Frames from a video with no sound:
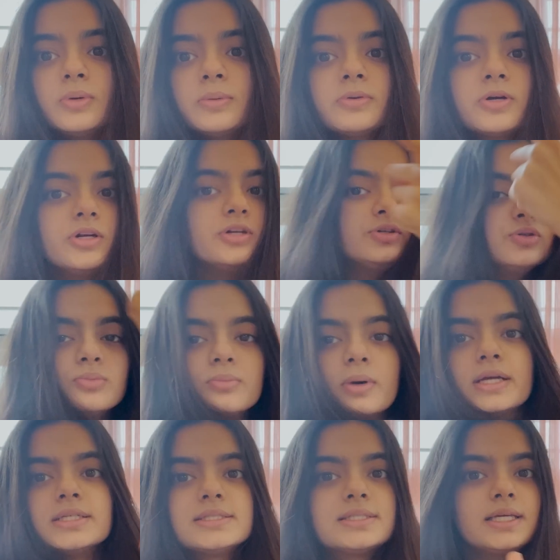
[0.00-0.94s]
I'm going to do
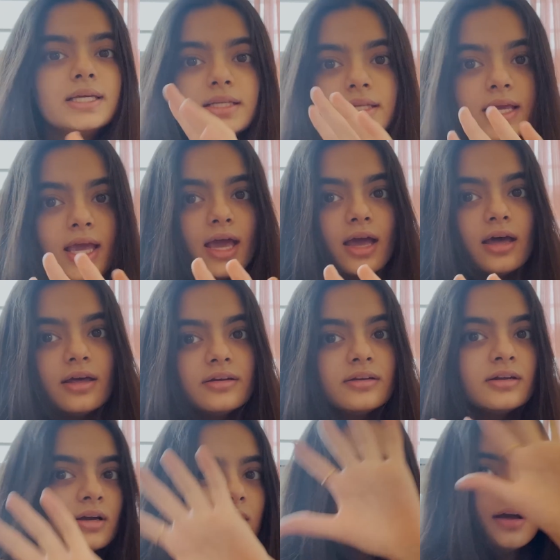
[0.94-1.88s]
my skincare
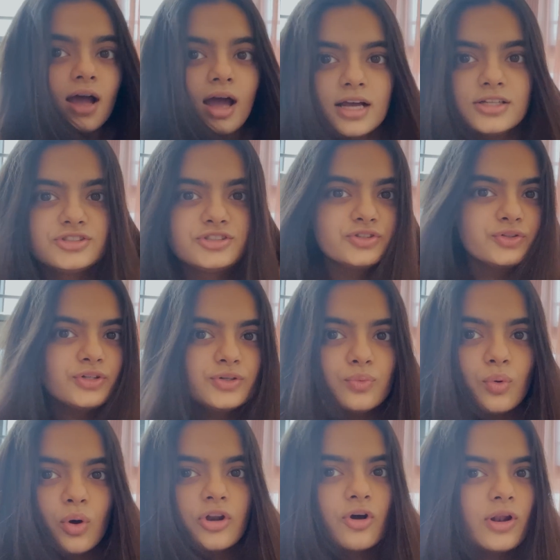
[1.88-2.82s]
and show you
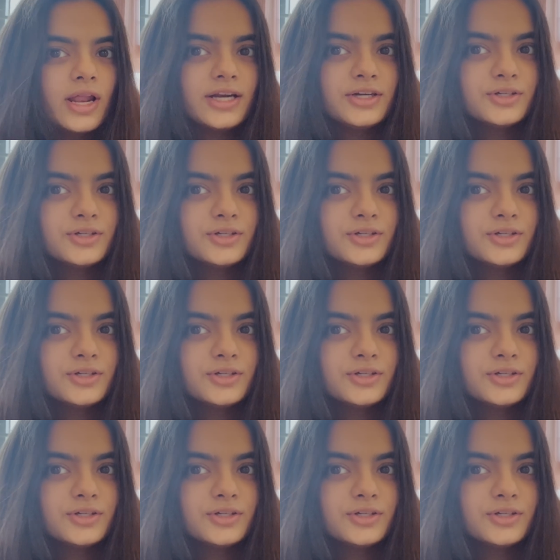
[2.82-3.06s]
what all I